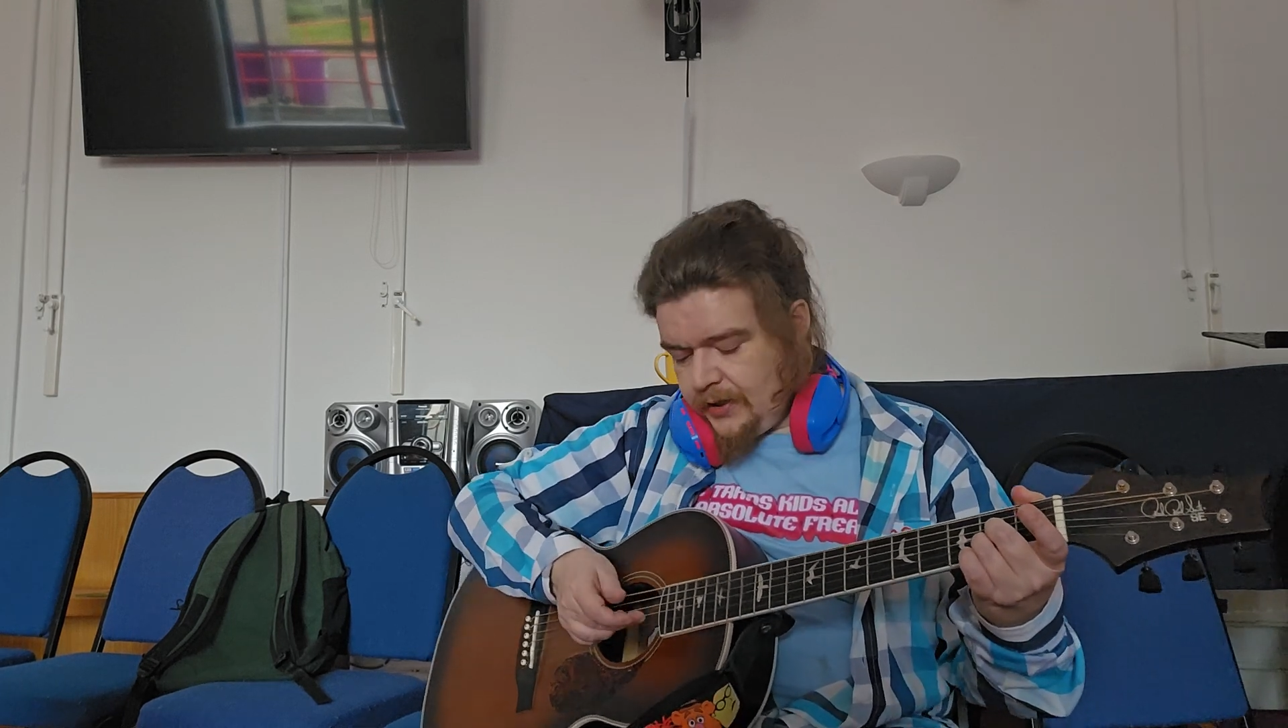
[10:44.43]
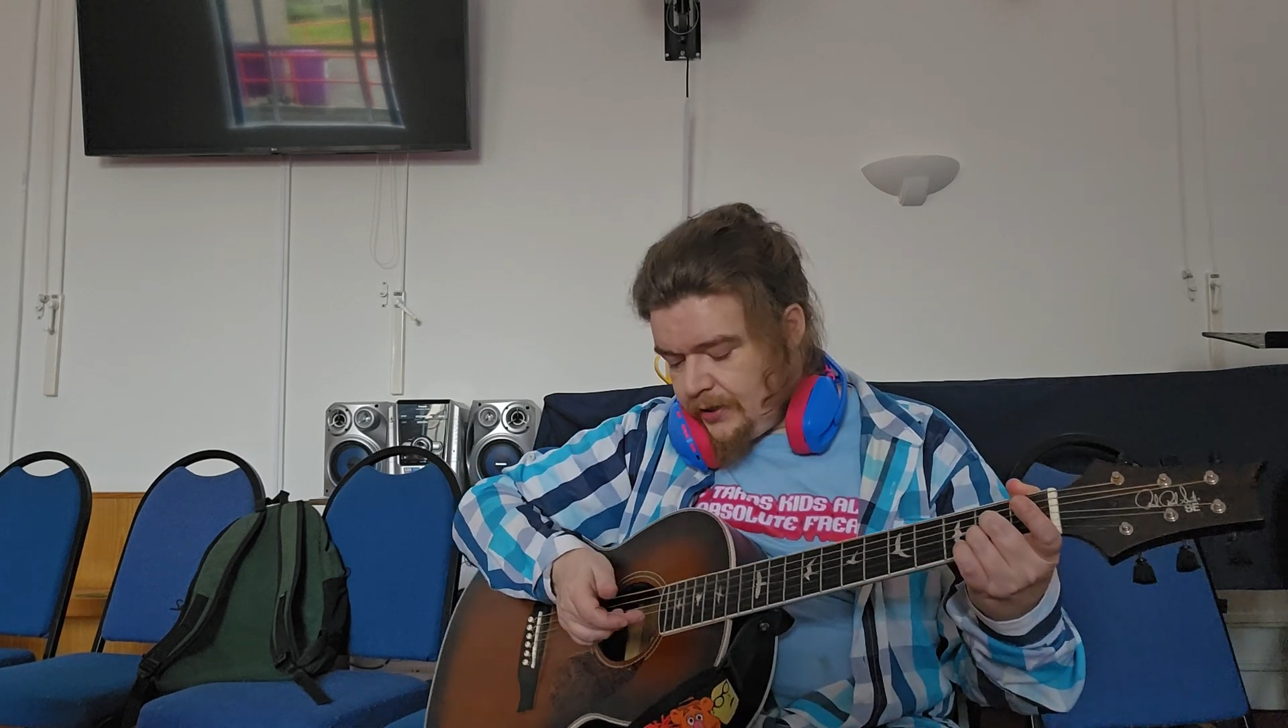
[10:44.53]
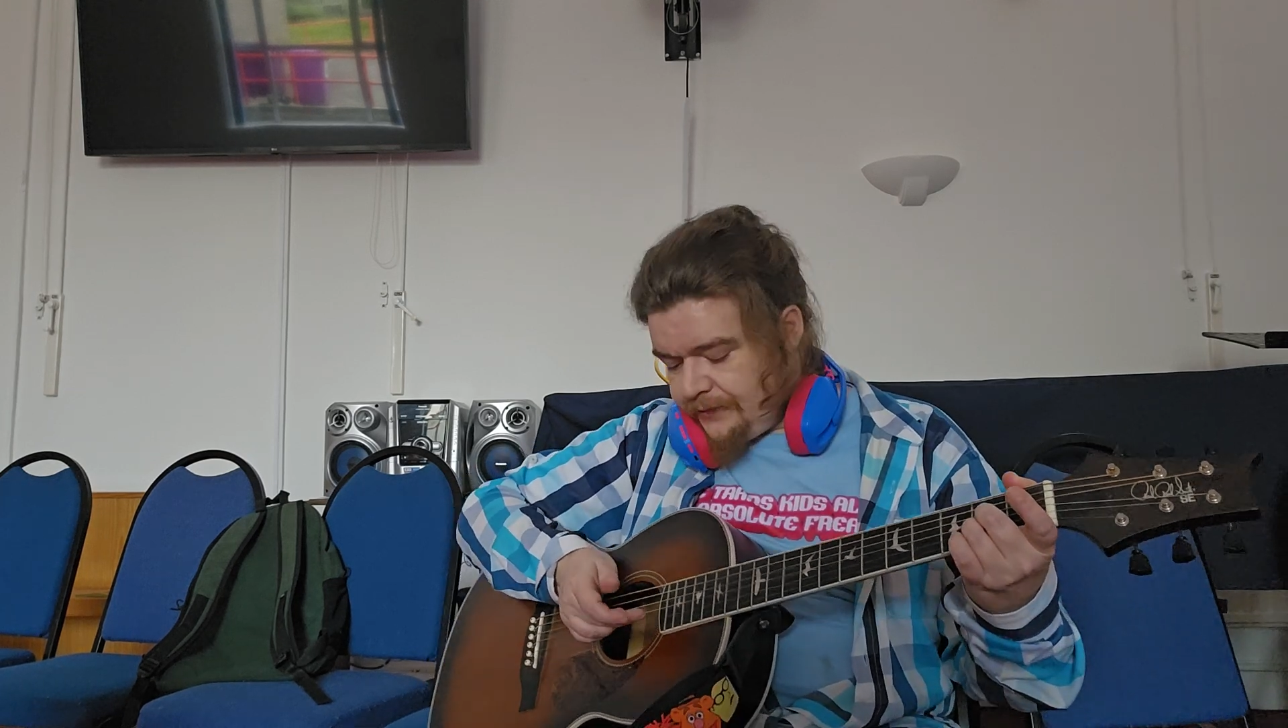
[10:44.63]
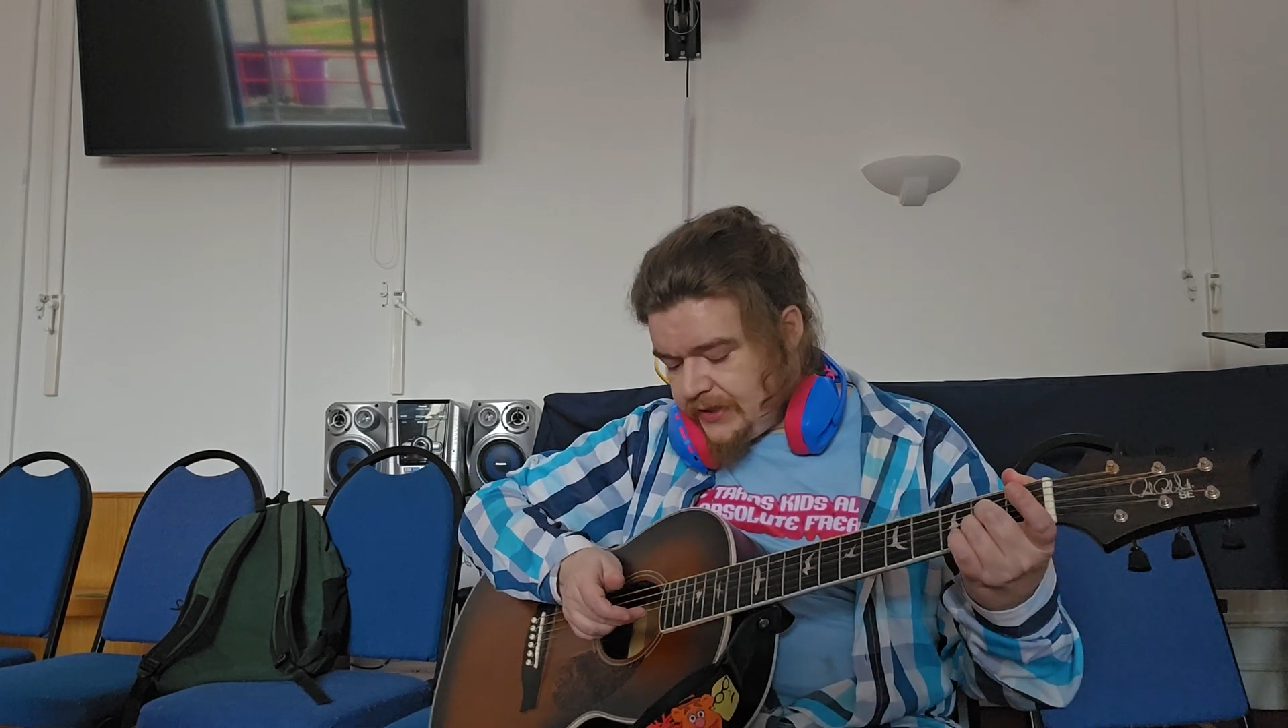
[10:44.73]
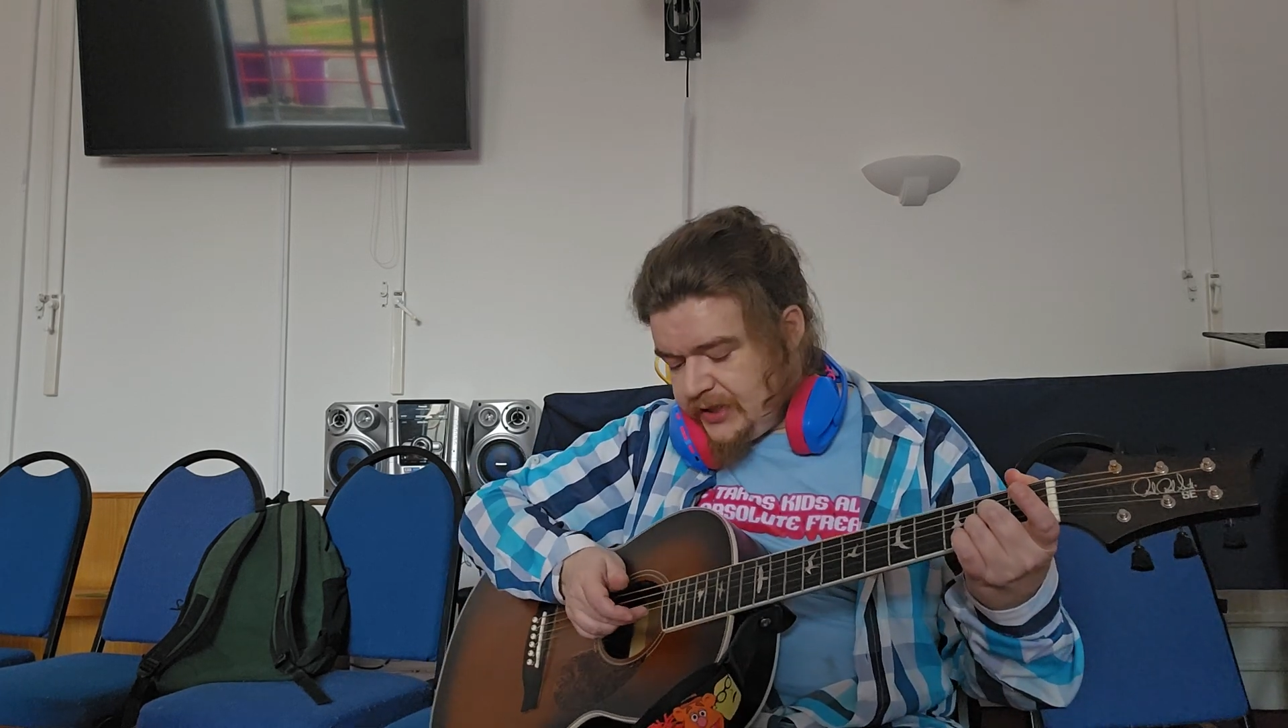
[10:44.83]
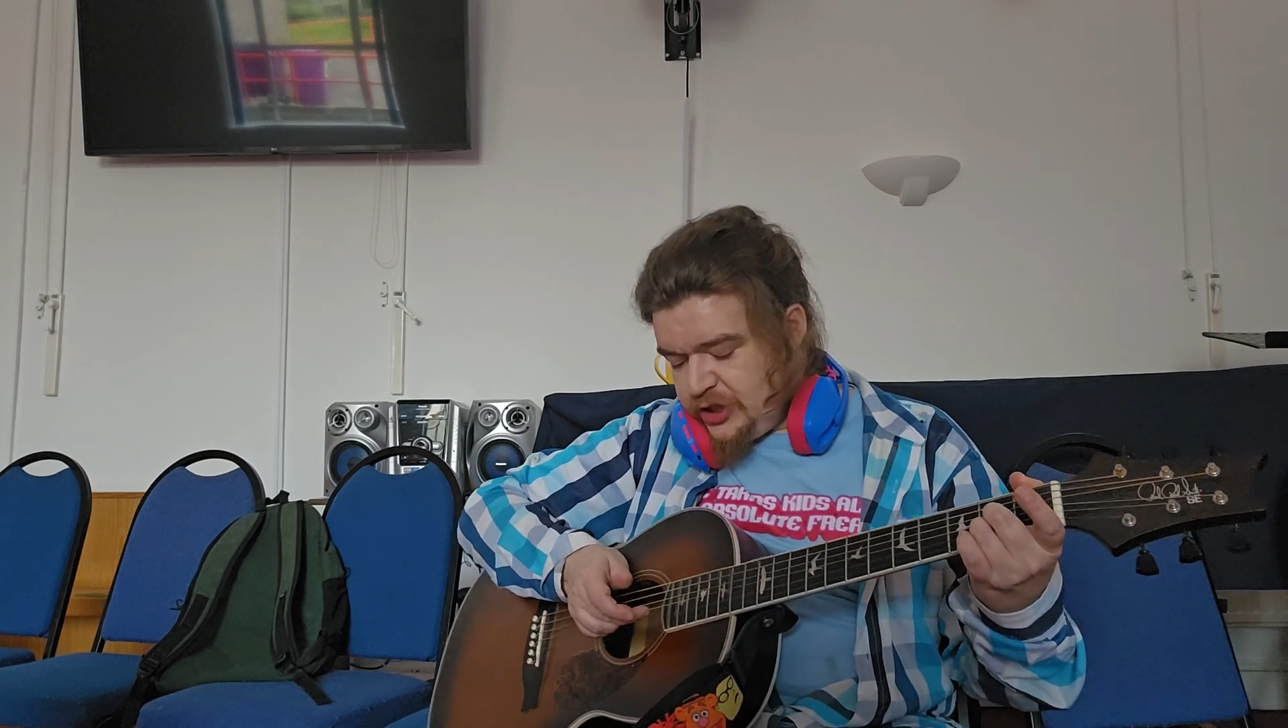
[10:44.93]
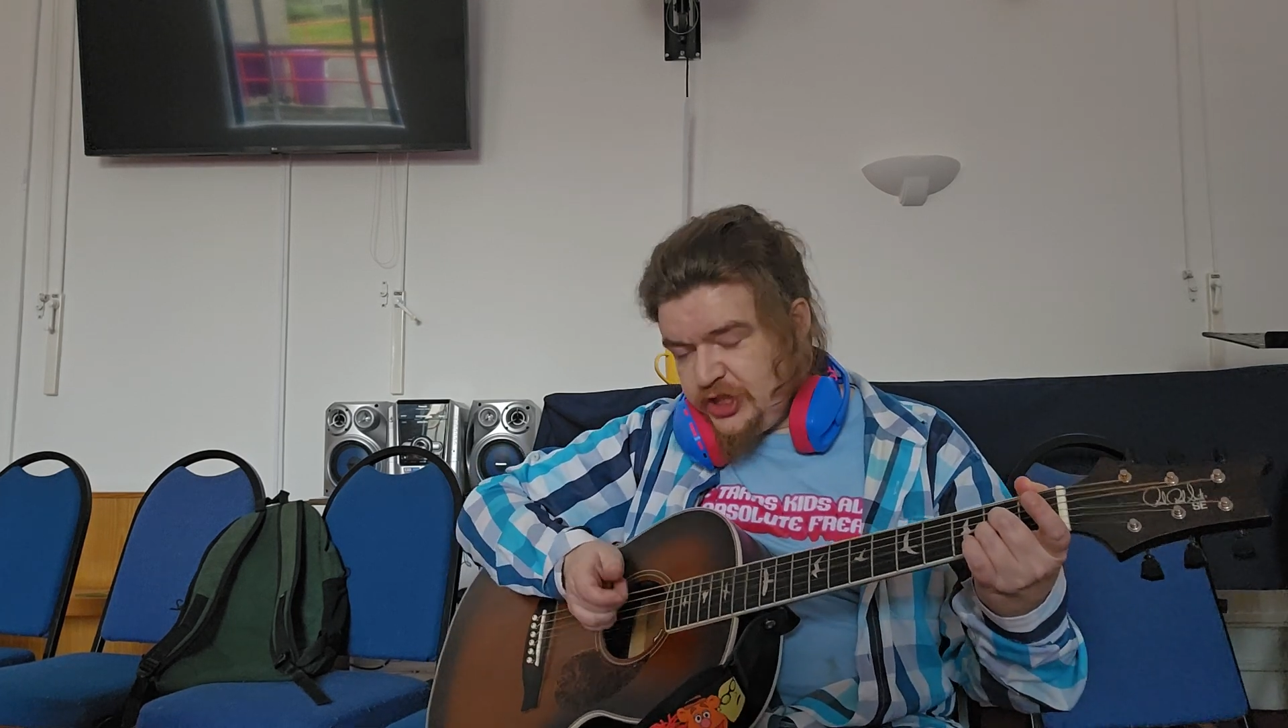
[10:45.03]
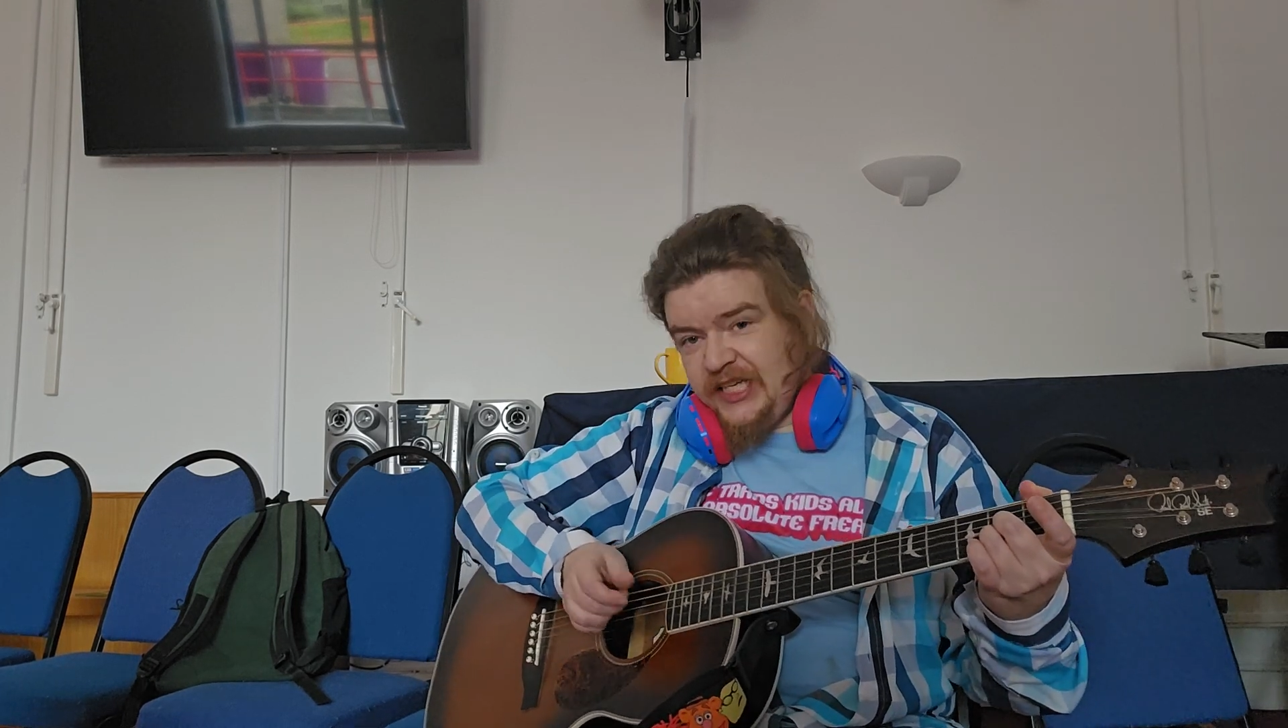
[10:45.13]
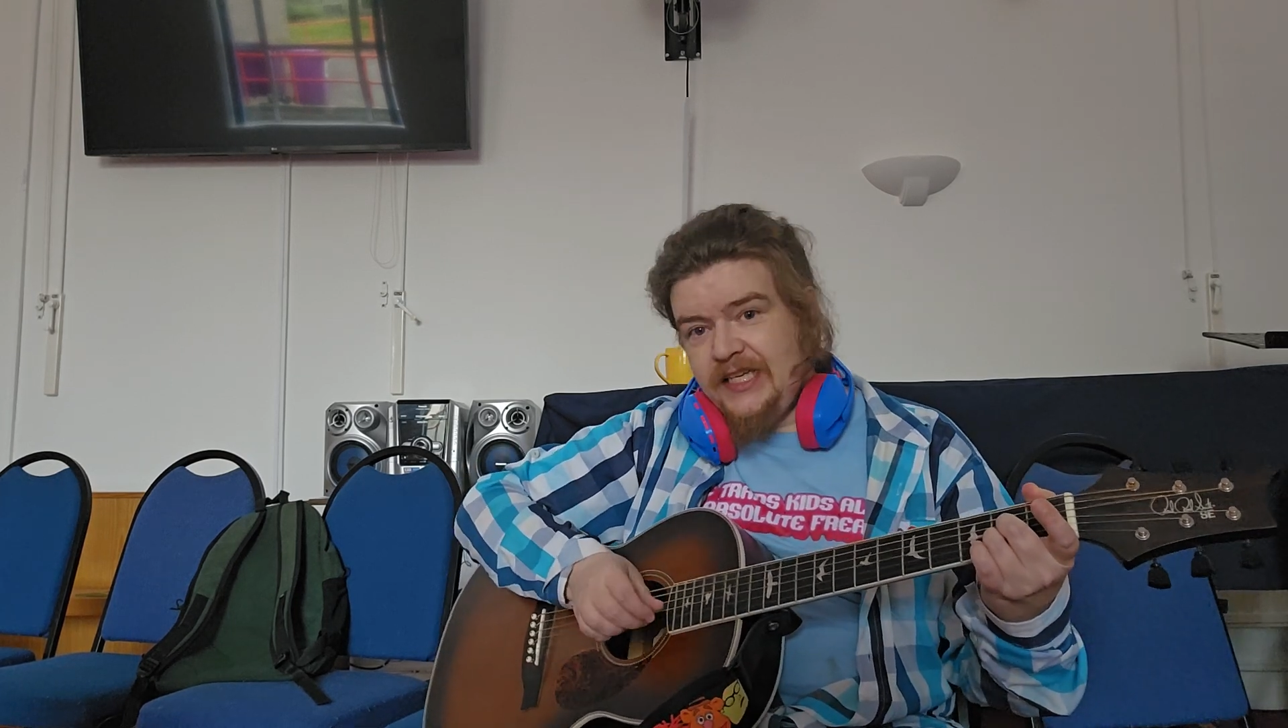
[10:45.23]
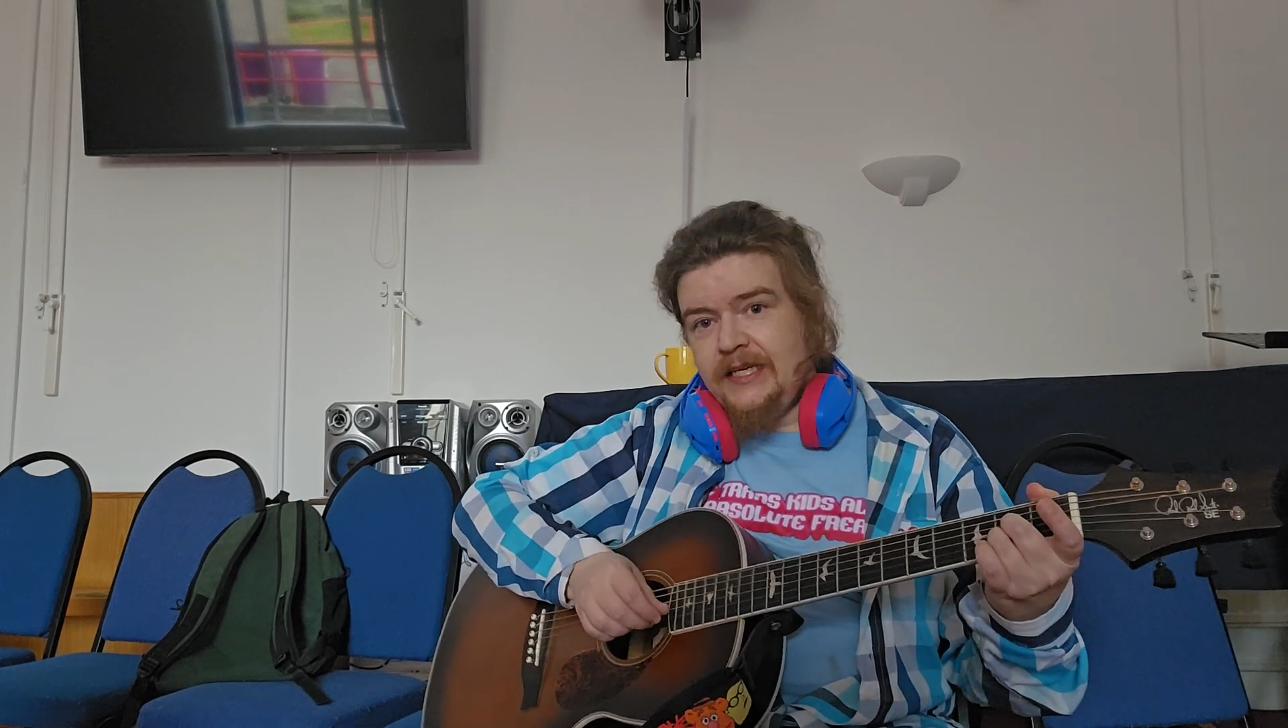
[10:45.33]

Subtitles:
of the G